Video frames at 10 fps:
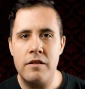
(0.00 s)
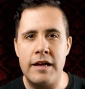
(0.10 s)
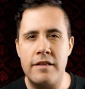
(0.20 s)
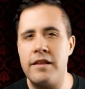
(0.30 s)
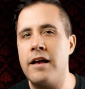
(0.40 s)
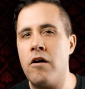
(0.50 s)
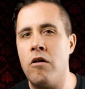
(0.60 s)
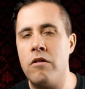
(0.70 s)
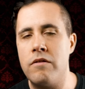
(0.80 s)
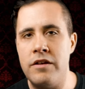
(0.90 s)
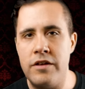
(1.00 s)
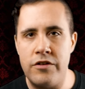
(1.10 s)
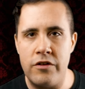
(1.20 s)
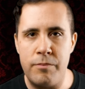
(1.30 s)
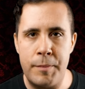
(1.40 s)
Like, they call
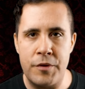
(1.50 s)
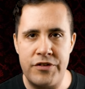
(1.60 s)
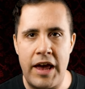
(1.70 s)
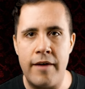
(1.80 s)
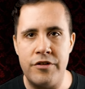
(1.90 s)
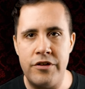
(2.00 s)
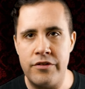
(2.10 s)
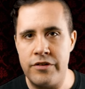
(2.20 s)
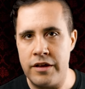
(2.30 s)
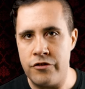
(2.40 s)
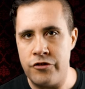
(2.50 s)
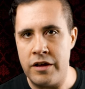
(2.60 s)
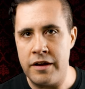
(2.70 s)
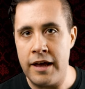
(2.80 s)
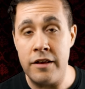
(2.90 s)
indigenous people savages and
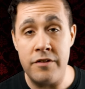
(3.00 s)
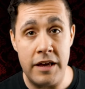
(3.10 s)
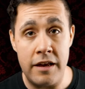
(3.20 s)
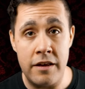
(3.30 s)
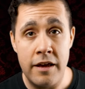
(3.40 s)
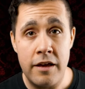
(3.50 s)
shit. And indeed,